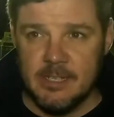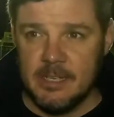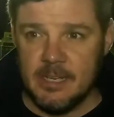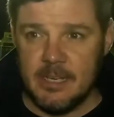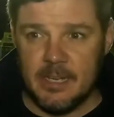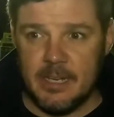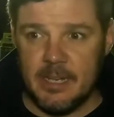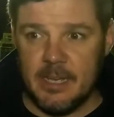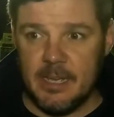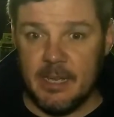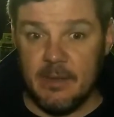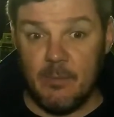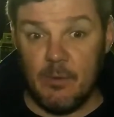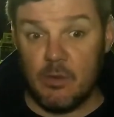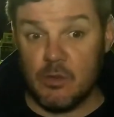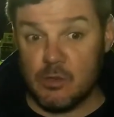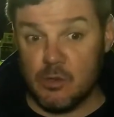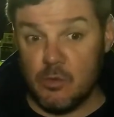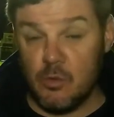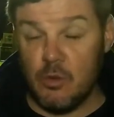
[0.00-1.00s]
And we've
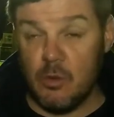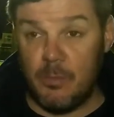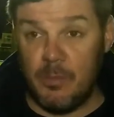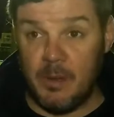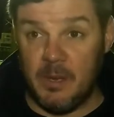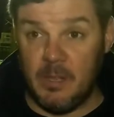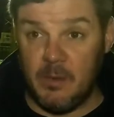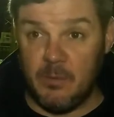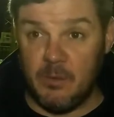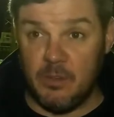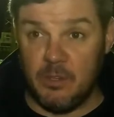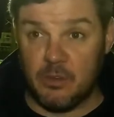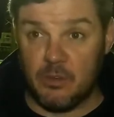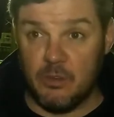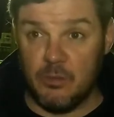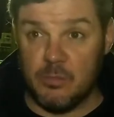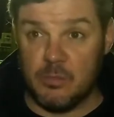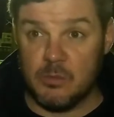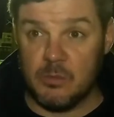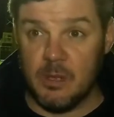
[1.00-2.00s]
got some good ability within the
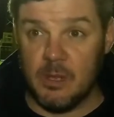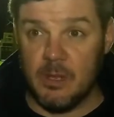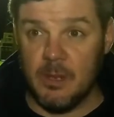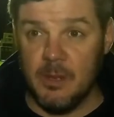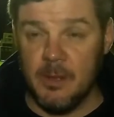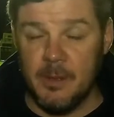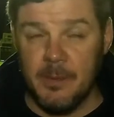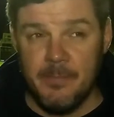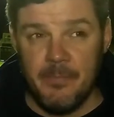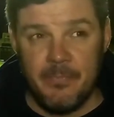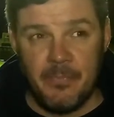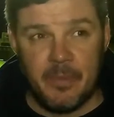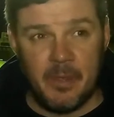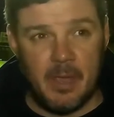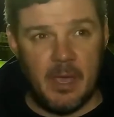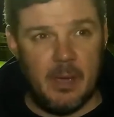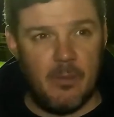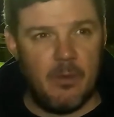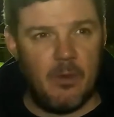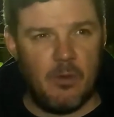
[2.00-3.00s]
group as well.
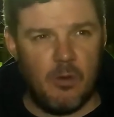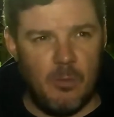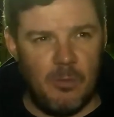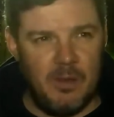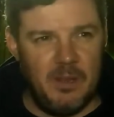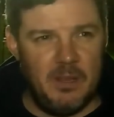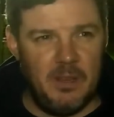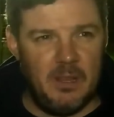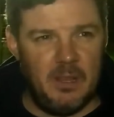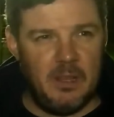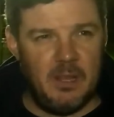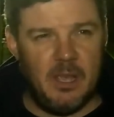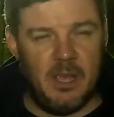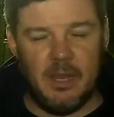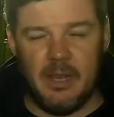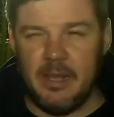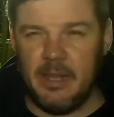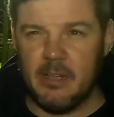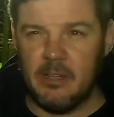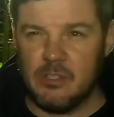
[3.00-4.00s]
We've got a couple of
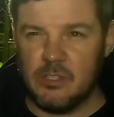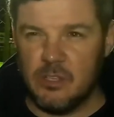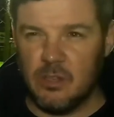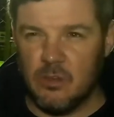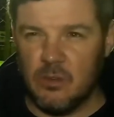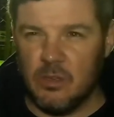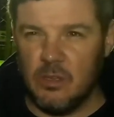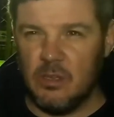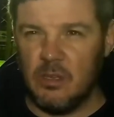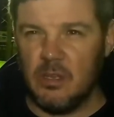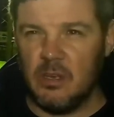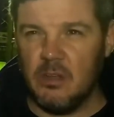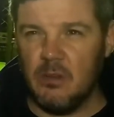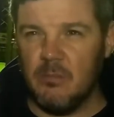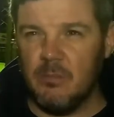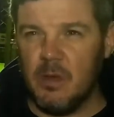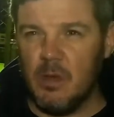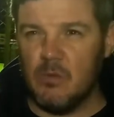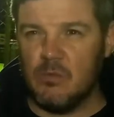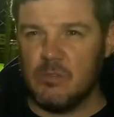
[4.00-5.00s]
niggles tonight.
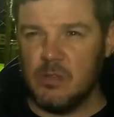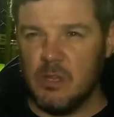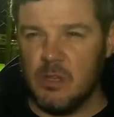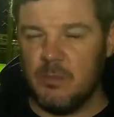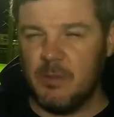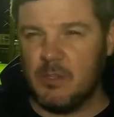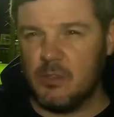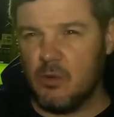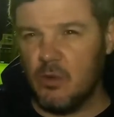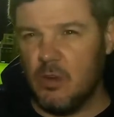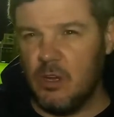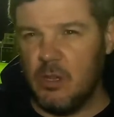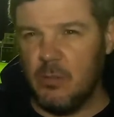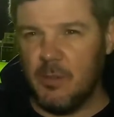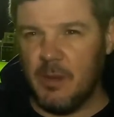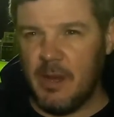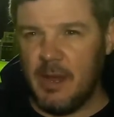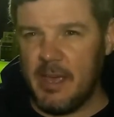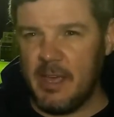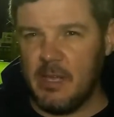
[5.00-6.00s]
Mo's a little bit tired, a little
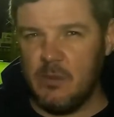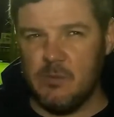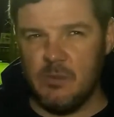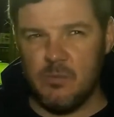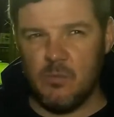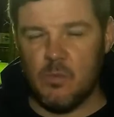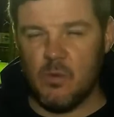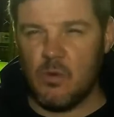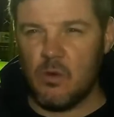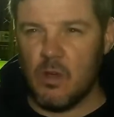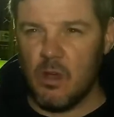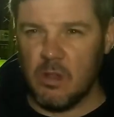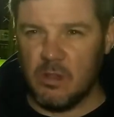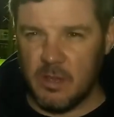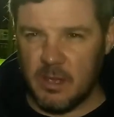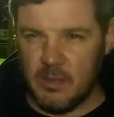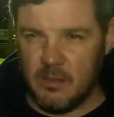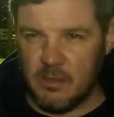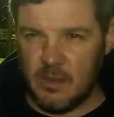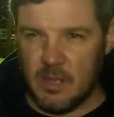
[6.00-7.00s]
bit leggy. He was in work all
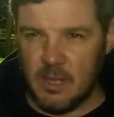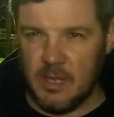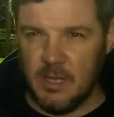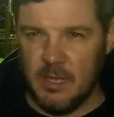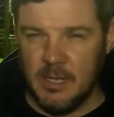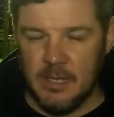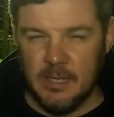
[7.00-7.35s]
day today.